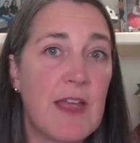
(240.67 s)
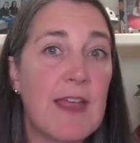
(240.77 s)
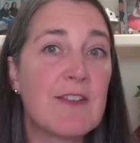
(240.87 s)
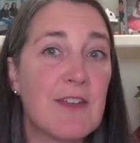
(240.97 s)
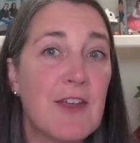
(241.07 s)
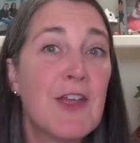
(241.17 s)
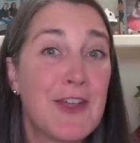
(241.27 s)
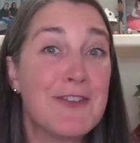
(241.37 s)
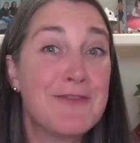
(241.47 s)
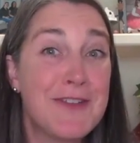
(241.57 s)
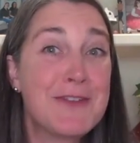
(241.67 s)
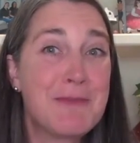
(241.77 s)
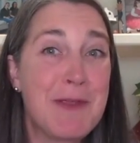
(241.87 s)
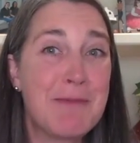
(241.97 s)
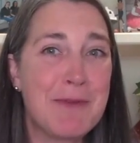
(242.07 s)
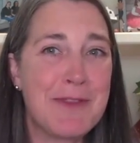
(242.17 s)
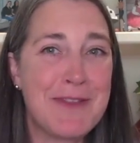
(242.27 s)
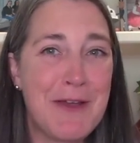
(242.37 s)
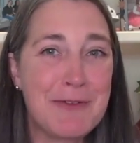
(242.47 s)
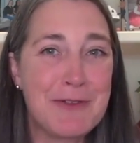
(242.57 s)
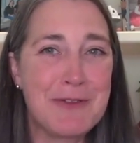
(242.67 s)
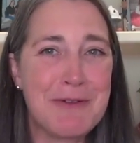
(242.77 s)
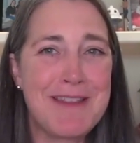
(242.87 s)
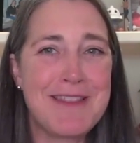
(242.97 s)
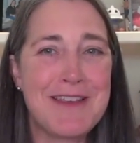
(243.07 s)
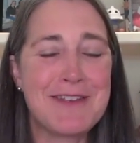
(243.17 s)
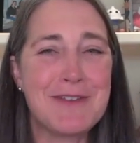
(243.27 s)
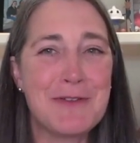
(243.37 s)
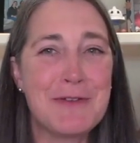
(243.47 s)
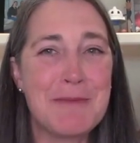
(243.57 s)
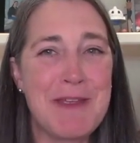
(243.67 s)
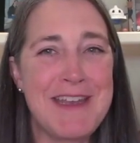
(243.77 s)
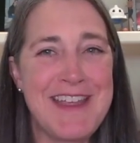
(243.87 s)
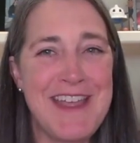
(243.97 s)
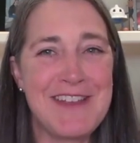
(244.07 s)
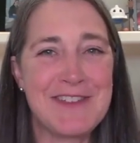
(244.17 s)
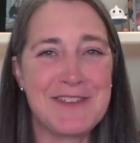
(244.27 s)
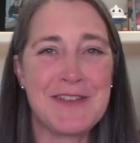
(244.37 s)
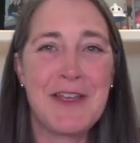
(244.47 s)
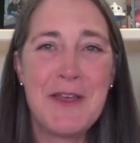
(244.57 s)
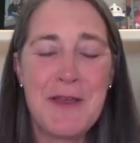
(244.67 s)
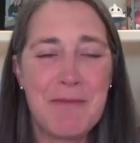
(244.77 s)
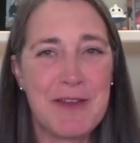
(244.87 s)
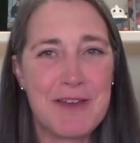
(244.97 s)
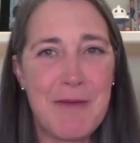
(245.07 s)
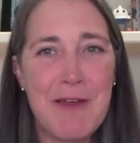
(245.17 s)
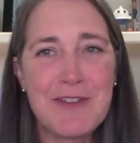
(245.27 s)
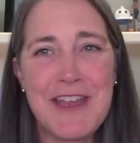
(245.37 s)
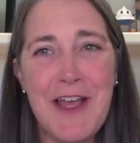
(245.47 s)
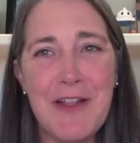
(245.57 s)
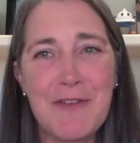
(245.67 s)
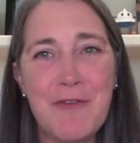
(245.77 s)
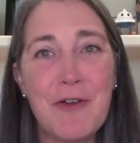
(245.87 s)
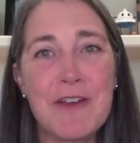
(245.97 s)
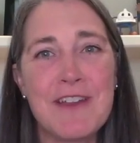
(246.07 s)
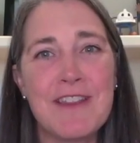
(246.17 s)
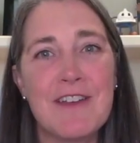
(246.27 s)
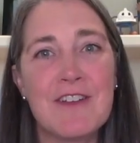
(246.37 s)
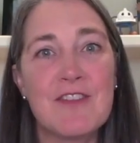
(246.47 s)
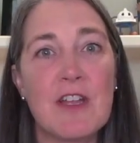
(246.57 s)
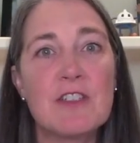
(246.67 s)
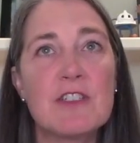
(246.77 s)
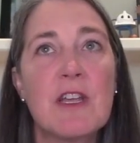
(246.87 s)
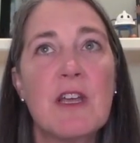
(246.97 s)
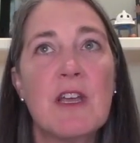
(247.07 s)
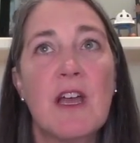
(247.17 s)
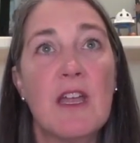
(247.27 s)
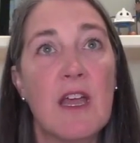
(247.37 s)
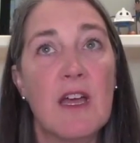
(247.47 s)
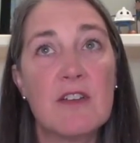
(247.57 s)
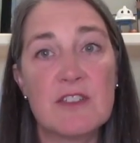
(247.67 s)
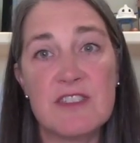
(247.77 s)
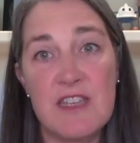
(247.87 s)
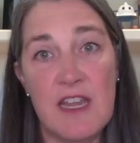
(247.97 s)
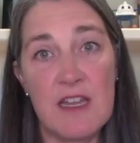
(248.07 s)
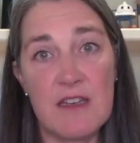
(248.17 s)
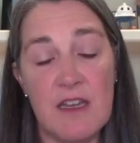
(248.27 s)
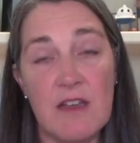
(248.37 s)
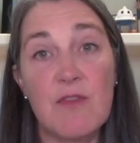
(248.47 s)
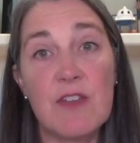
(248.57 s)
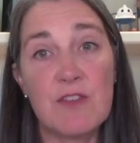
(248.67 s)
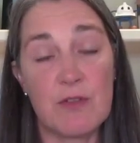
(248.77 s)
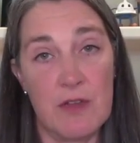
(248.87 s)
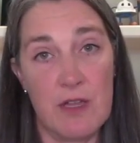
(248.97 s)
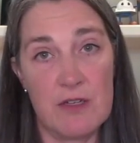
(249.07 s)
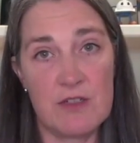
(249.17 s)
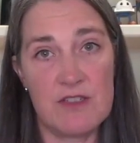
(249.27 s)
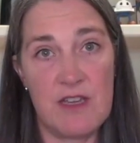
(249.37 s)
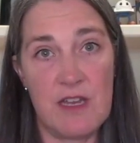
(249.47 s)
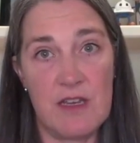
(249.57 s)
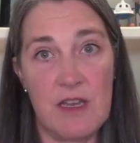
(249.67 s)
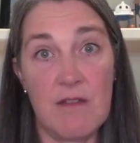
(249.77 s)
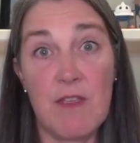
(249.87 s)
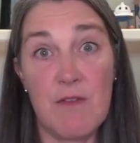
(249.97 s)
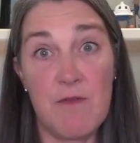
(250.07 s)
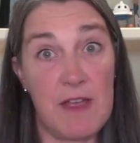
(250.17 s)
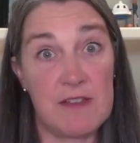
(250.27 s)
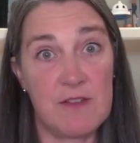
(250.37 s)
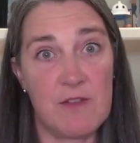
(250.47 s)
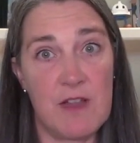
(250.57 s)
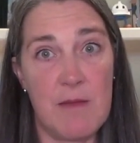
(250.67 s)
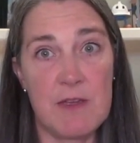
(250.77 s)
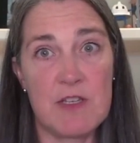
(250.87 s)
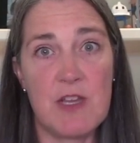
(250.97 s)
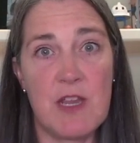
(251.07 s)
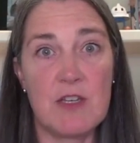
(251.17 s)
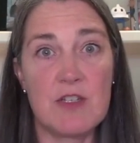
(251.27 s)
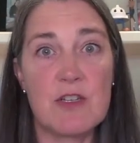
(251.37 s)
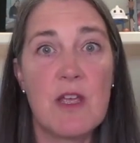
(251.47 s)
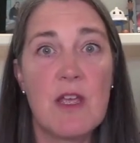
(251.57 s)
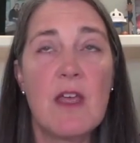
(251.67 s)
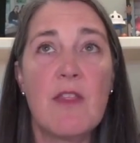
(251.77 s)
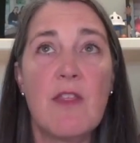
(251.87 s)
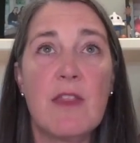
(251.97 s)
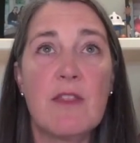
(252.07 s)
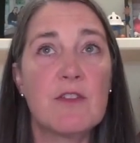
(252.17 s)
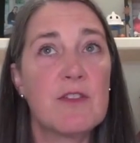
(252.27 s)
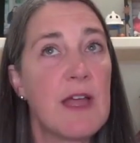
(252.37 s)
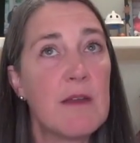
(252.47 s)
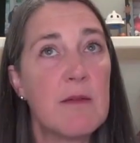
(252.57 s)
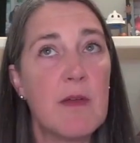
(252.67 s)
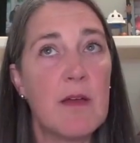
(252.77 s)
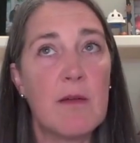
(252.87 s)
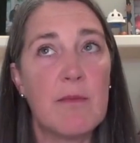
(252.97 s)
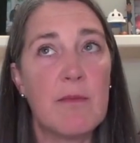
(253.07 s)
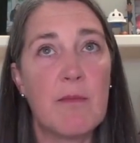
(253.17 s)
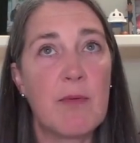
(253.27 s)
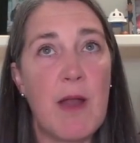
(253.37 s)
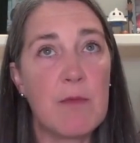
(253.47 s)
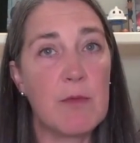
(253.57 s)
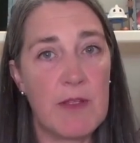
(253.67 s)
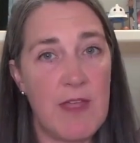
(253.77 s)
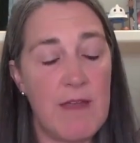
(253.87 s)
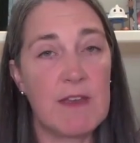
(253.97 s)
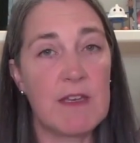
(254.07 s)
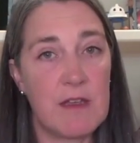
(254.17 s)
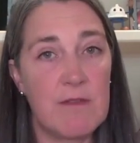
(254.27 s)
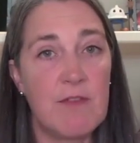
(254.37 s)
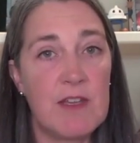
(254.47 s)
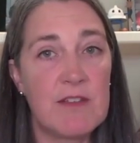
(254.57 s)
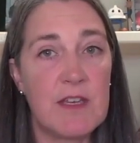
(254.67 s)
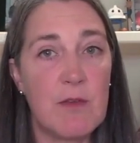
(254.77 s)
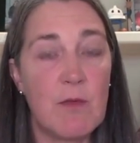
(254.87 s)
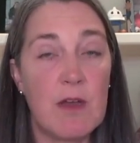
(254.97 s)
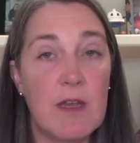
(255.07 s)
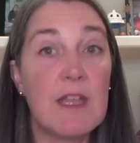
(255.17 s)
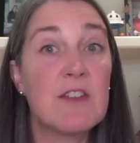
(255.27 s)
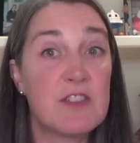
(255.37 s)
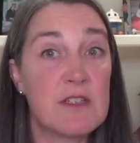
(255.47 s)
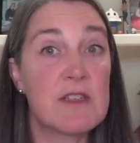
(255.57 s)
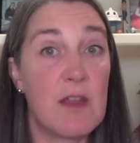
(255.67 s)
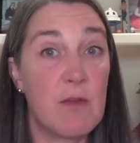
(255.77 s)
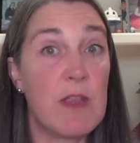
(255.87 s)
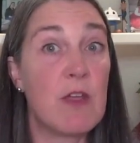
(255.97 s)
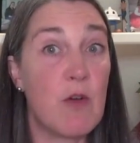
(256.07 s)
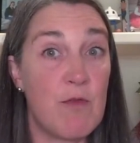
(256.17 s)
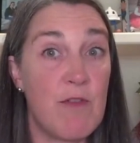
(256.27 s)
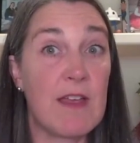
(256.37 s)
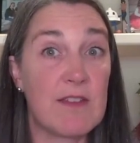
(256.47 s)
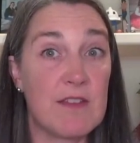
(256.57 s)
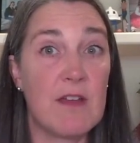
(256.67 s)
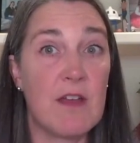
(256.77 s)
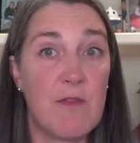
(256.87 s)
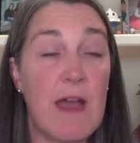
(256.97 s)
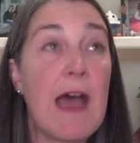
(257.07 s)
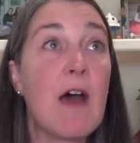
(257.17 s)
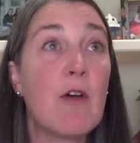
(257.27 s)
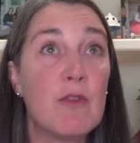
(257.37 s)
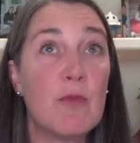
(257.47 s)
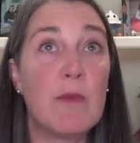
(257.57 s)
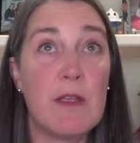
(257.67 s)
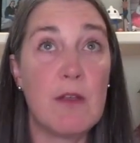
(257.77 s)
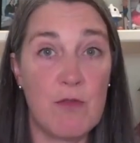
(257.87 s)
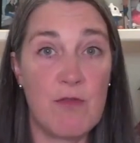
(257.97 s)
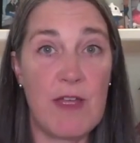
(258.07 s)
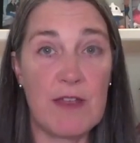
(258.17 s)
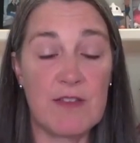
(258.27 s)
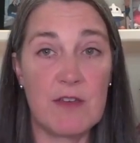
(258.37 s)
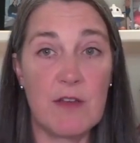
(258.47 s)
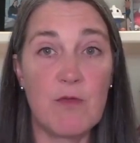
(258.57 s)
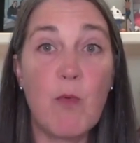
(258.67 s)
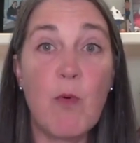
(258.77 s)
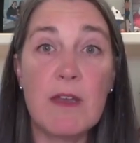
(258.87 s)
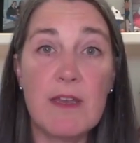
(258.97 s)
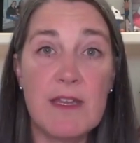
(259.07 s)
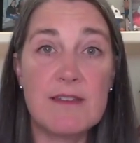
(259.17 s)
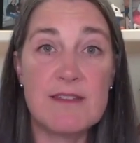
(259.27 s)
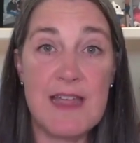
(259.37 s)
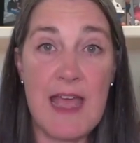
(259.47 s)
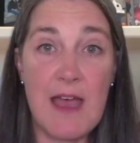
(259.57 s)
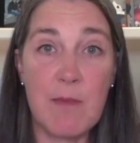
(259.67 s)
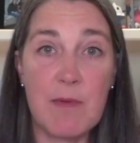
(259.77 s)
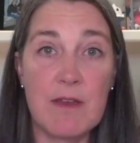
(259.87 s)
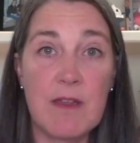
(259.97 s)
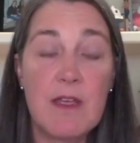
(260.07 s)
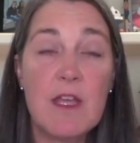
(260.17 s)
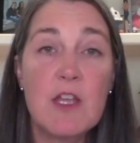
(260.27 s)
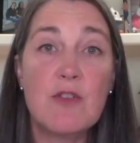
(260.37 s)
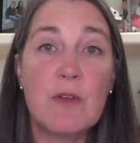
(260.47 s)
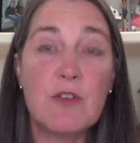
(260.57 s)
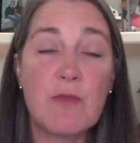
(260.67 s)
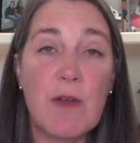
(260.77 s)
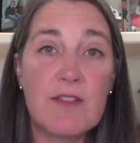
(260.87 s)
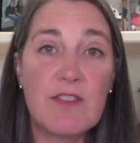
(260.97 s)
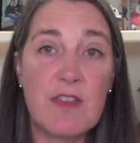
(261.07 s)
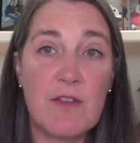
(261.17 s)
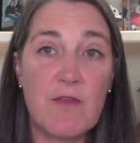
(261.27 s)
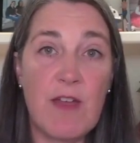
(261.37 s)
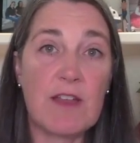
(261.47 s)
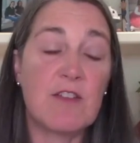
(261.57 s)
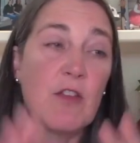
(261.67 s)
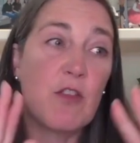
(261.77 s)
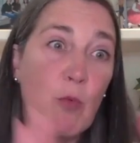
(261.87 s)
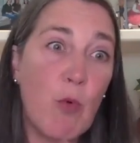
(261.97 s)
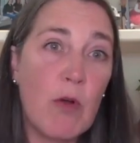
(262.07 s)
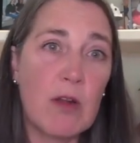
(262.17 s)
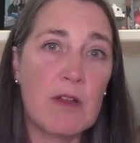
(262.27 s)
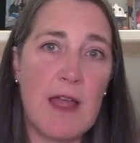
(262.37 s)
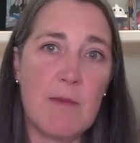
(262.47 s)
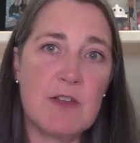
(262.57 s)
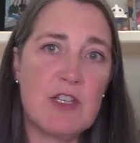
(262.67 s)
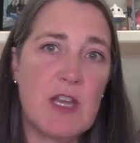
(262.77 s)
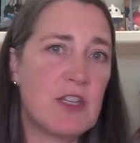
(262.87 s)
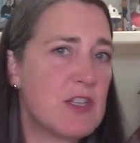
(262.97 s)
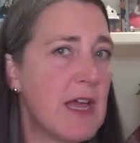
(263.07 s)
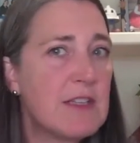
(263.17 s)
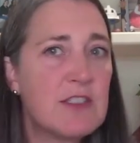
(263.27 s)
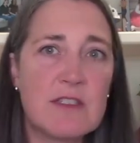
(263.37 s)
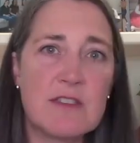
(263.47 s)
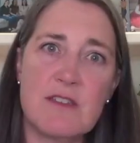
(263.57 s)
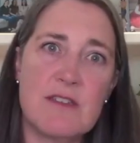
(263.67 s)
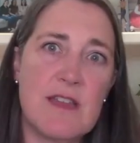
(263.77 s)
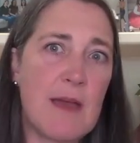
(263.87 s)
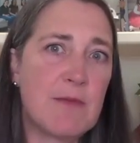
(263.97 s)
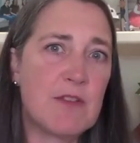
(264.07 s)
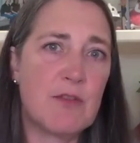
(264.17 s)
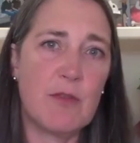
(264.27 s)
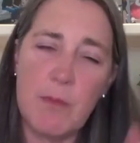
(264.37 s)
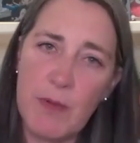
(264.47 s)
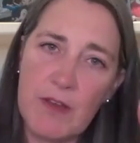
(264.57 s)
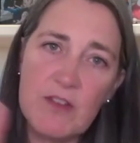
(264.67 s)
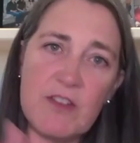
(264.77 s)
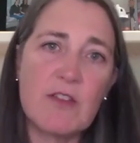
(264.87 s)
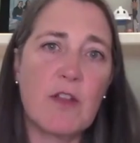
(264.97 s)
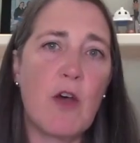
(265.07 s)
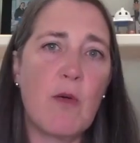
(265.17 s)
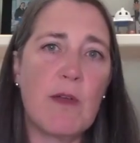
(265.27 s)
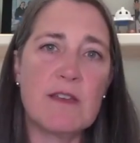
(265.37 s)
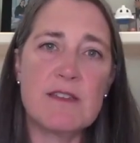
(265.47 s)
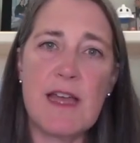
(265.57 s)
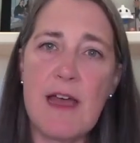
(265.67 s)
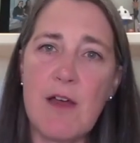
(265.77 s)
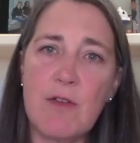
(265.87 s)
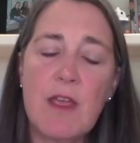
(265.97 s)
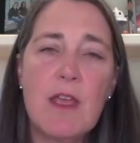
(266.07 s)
I had to convince people that that was the right thing to do in many cases. But come out to California and there's such an understanding, a visceral understanding of the effects of climate change, that there's not a problem with having to convince anyone. It's just, can we go fast enough? How do we go fast enough? What needs to happen to address the effects and thwart climate change? Not just adapt to it, but slow it down.